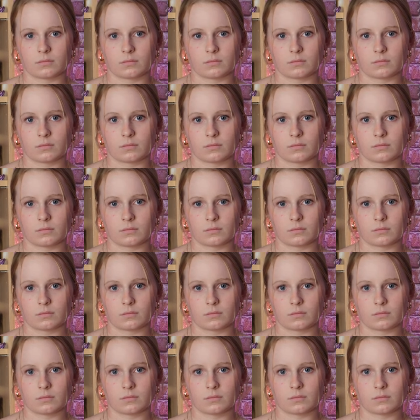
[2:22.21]

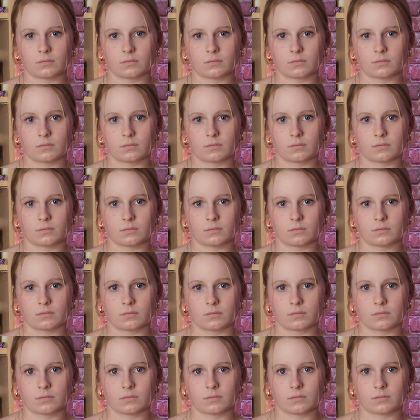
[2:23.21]

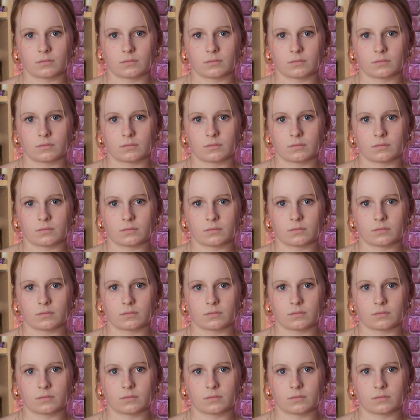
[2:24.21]
(silent)